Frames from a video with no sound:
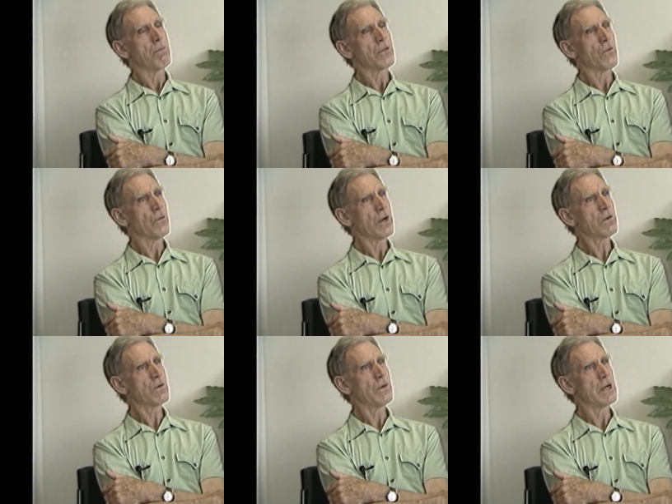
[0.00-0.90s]
But the
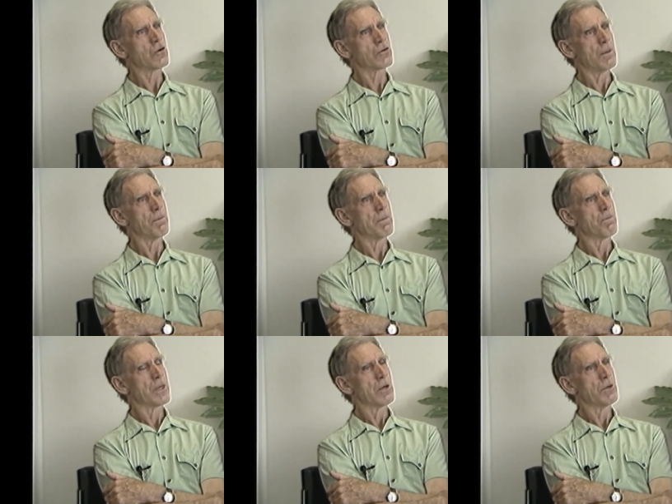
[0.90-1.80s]
first field trip
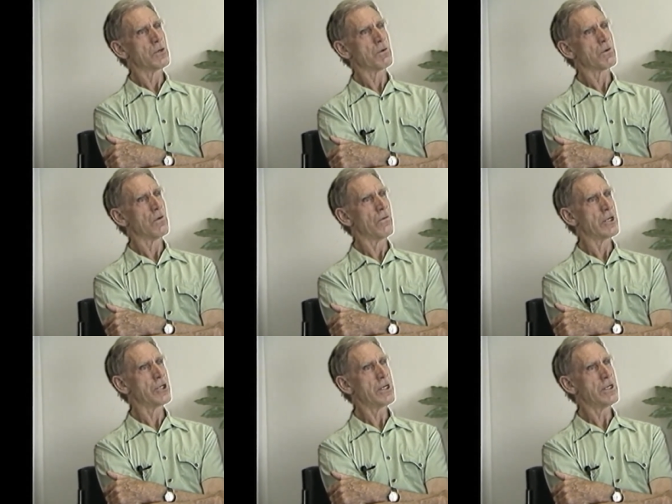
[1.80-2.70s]
which was to
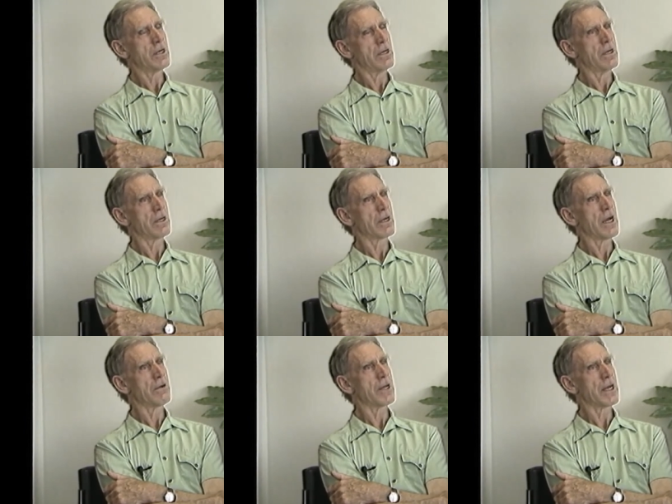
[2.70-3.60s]
Virginia in
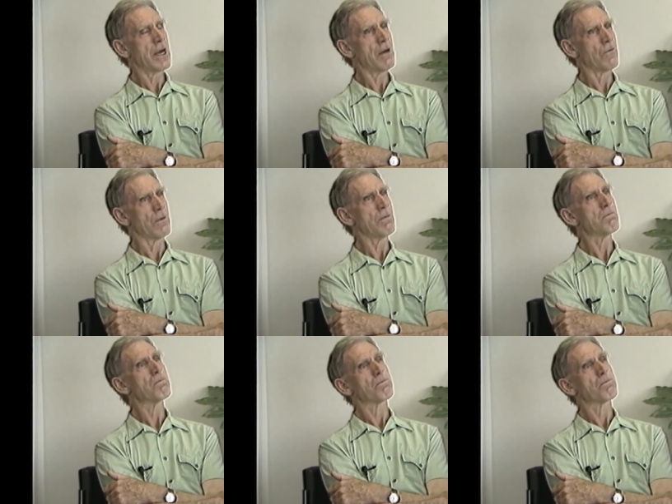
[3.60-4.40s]
County Cavan,